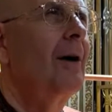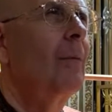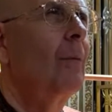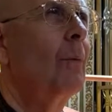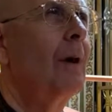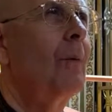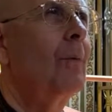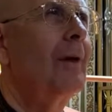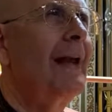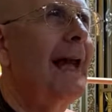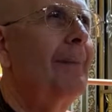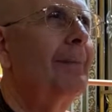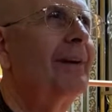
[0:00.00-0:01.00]
what
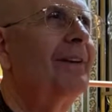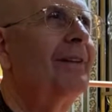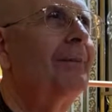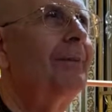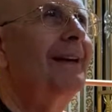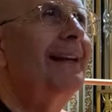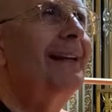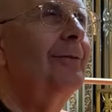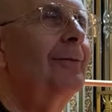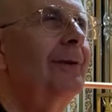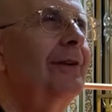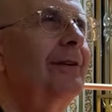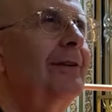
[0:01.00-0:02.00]
will happen to me
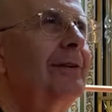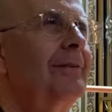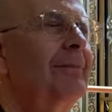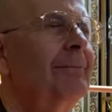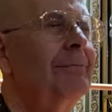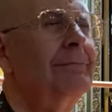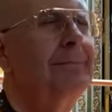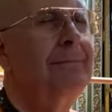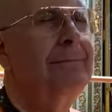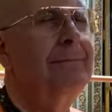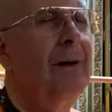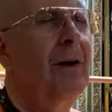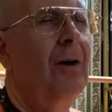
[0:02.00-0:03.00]
when
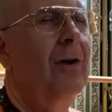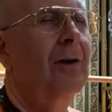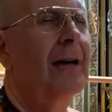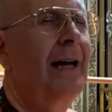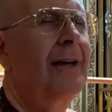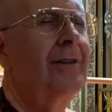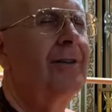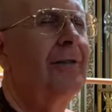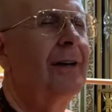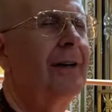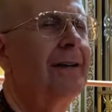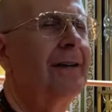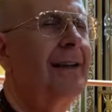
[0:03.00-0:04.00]
all kinds
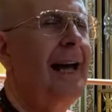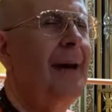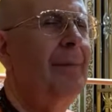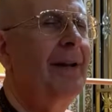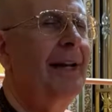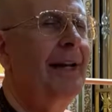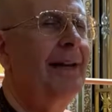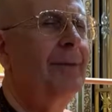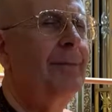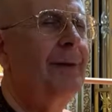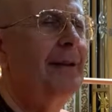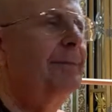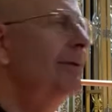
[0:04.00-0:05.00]
of
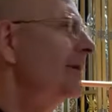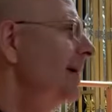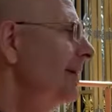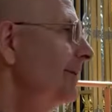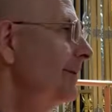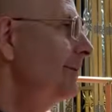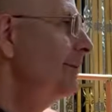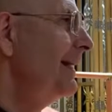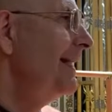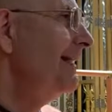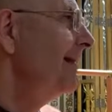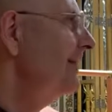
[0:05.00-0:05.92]
contaminated people come and bathe